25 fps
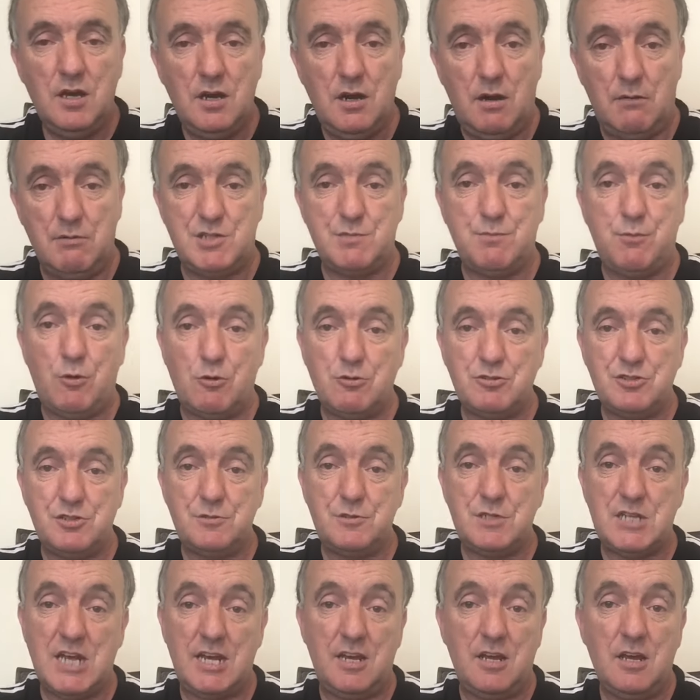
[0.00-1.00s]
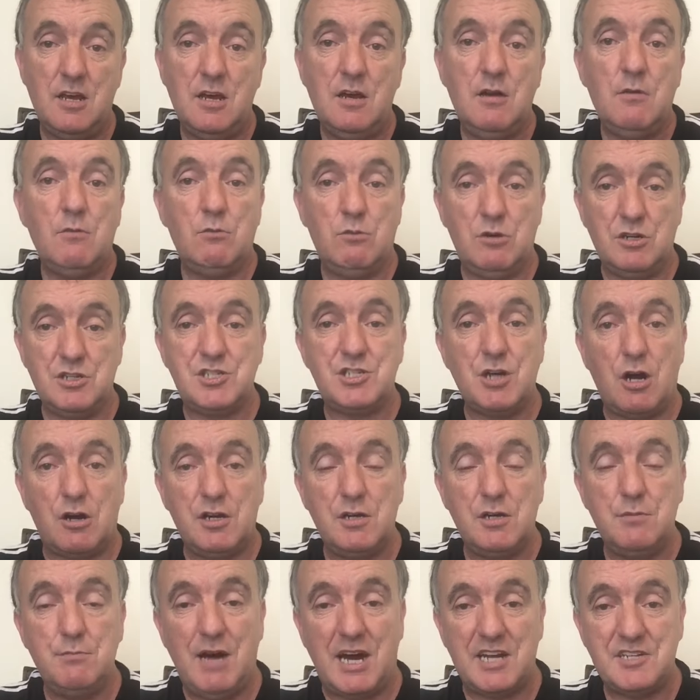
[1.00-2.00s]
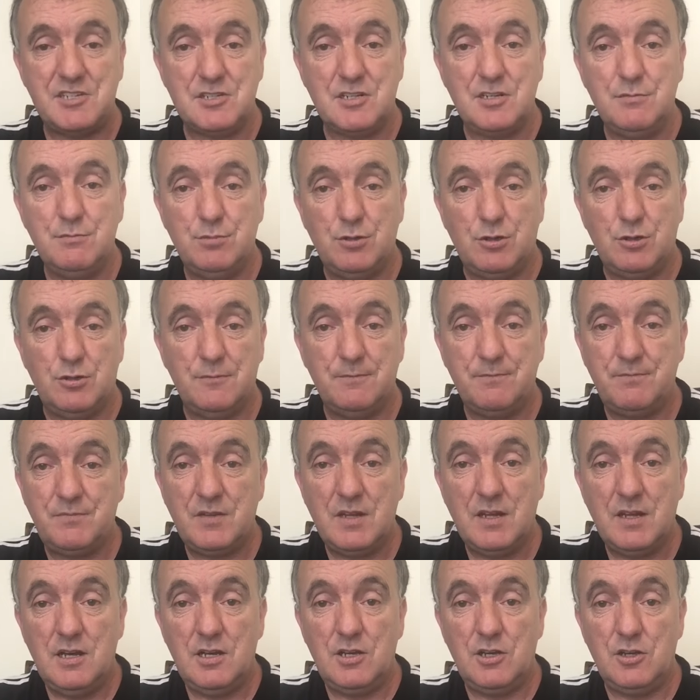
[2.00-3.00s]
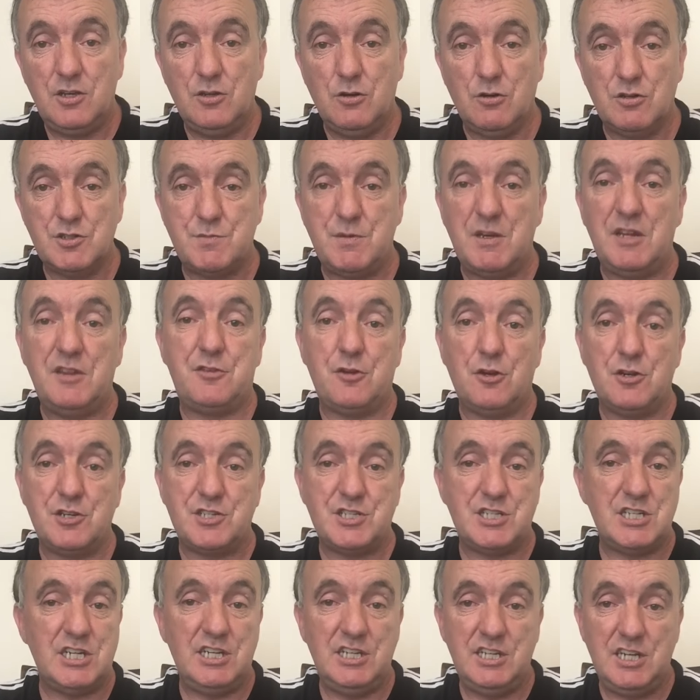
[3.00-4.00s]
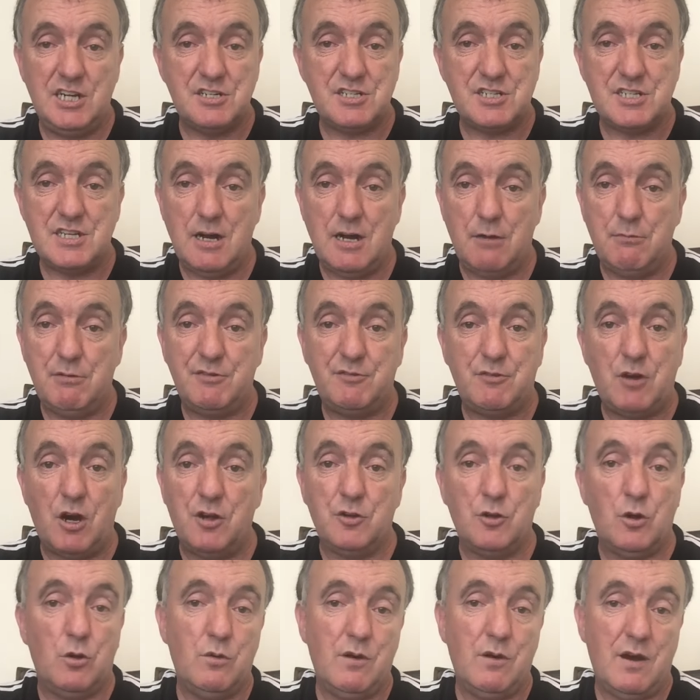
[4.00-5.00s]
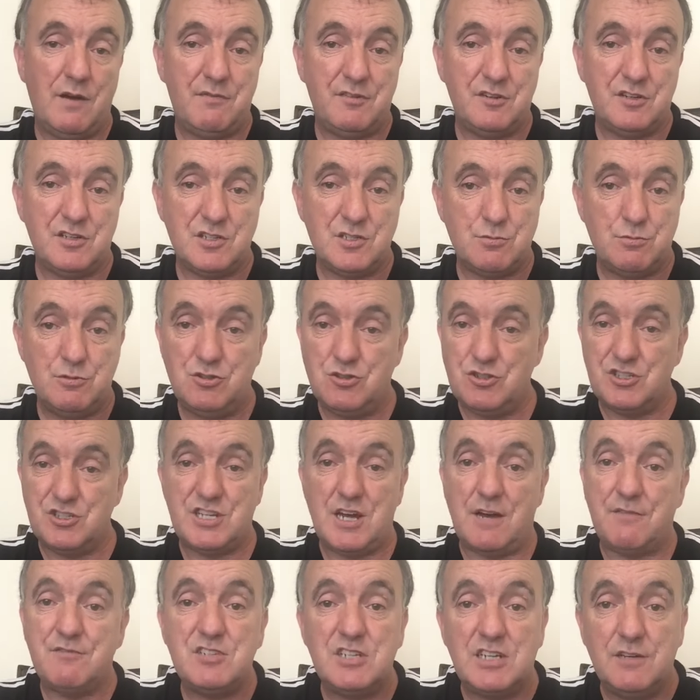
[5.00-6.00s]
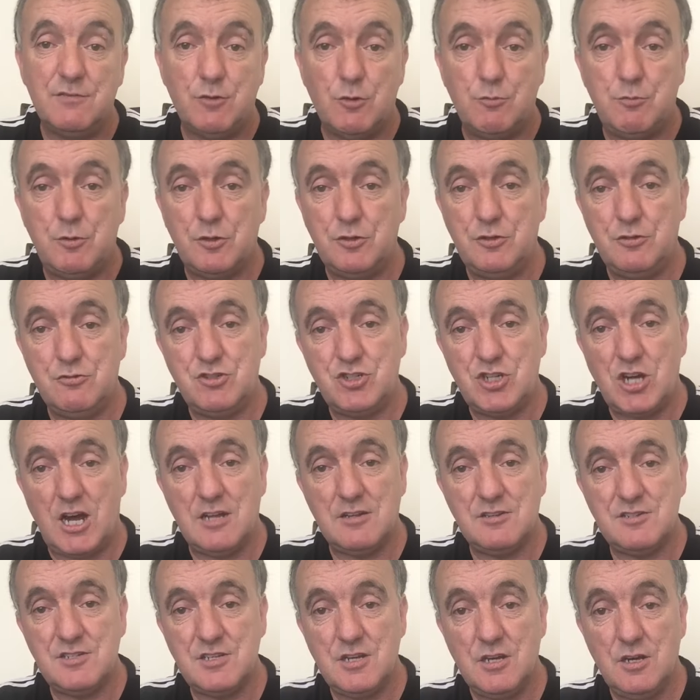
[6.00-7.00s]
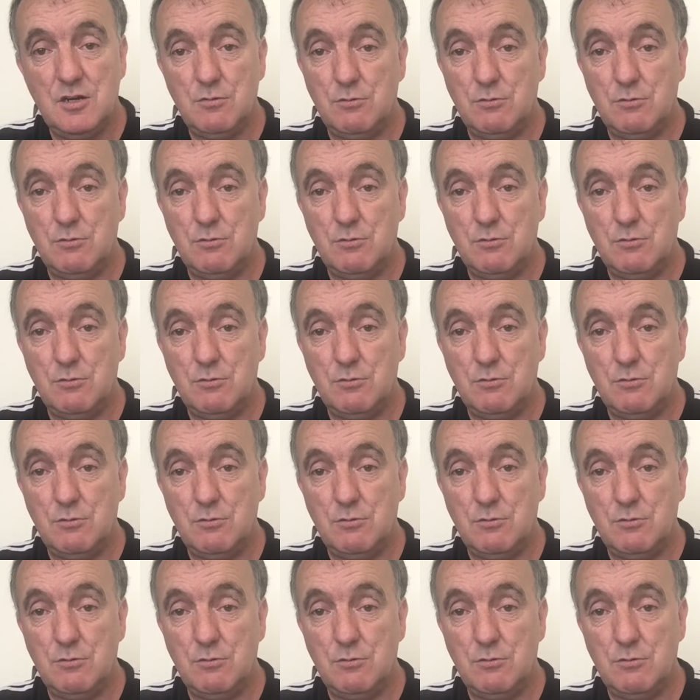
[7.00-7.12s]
Are we supposed to say, we're sorry, Madeleine, but it's been 13 years now, we've got no evidence, we just have to give up on you, child,